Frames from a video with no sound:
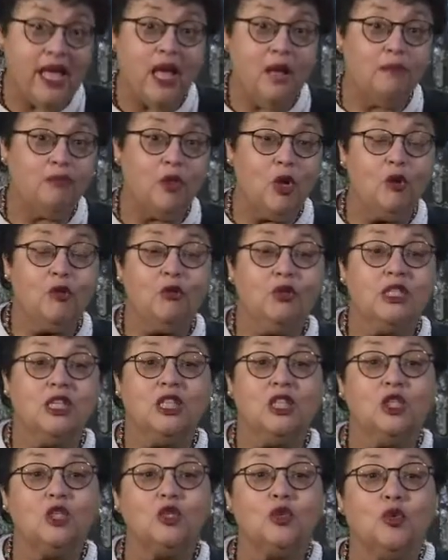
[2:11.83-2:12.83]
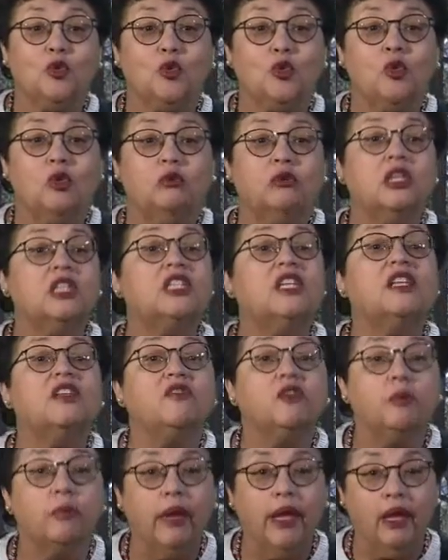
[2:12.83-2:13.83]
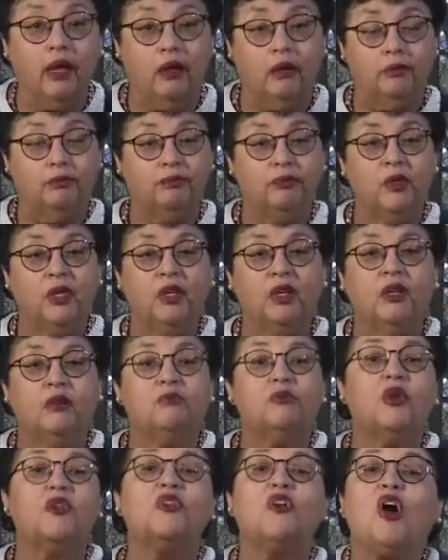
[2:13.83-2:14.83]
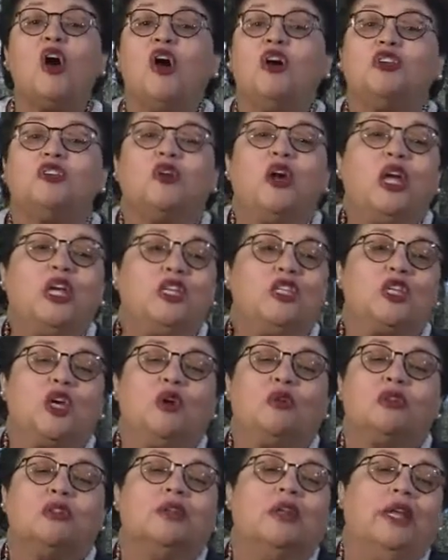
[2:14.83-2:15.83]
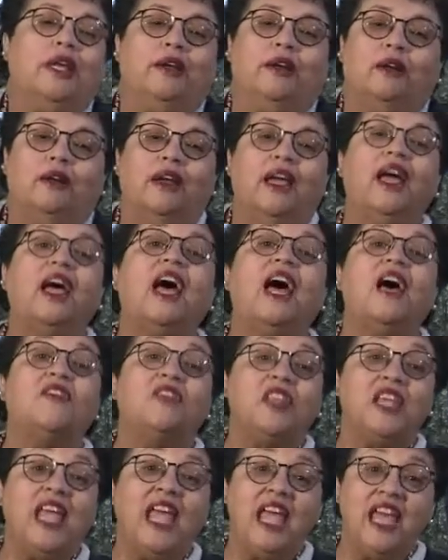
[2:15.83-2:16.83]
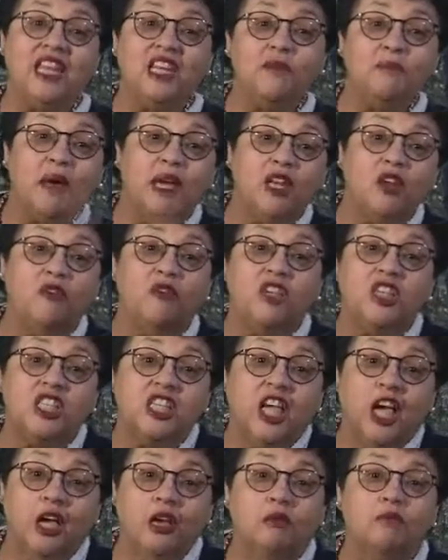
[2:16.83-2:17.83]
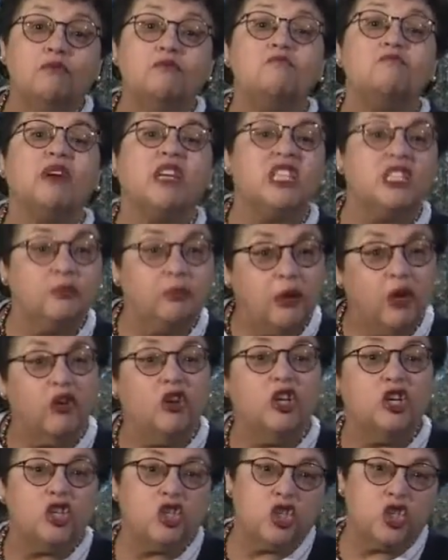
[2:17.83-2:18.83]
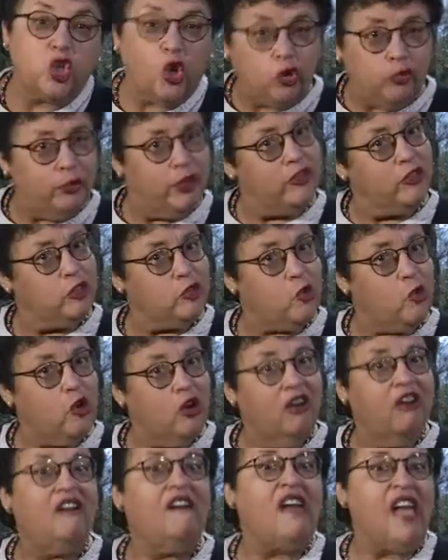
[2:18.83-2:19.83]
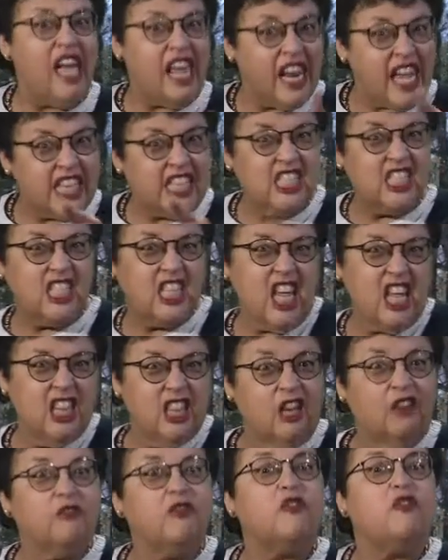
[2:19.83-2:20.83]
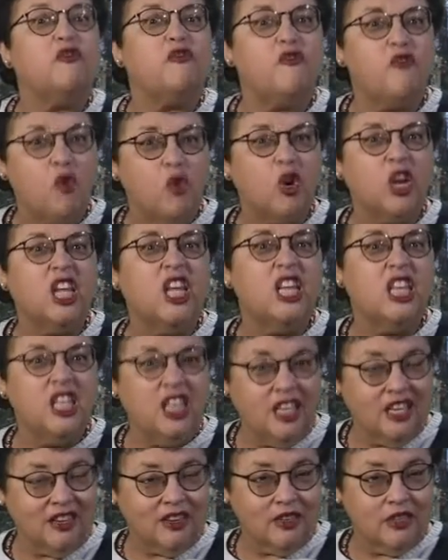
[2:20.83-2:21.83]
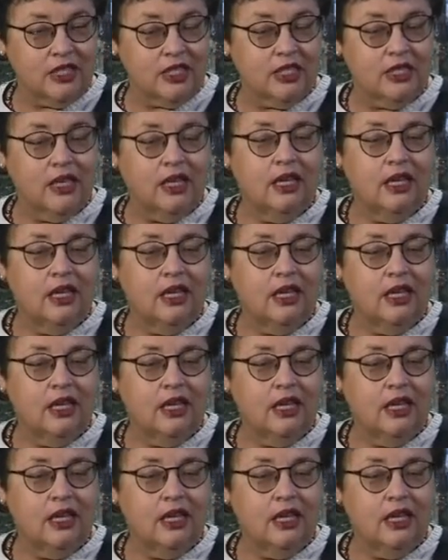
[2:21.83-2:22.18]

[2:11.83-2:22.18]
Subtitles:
up those in the school and deliver mail. Brother Andre joked later, "At the end of my novitiate, my superior showed me the door, and I stayed there for 40 years.